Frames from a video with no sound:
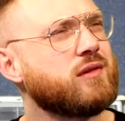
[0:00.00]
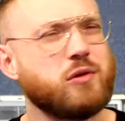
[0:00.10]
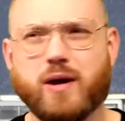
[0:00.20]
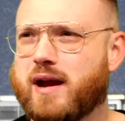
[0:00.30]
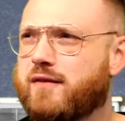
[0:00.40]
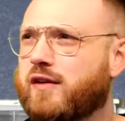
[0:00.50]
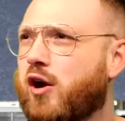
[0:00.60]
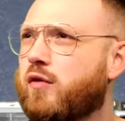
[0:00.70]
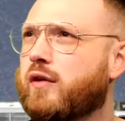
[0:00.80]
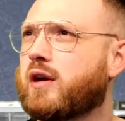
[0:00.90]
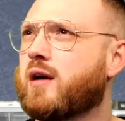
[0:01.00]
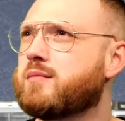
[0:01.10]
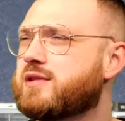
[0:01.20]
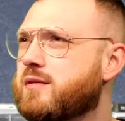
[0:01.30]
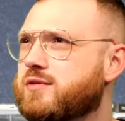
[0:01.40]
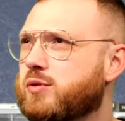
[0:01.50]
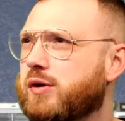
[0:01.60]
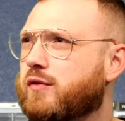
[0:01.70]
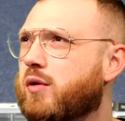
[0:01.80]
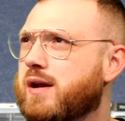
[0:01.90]
Do I have to overcome some
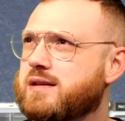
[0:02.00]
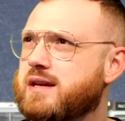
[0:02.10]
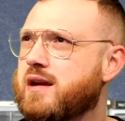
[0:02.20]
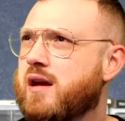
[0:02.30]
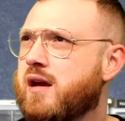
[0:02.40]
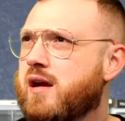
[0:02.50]
sort of crazy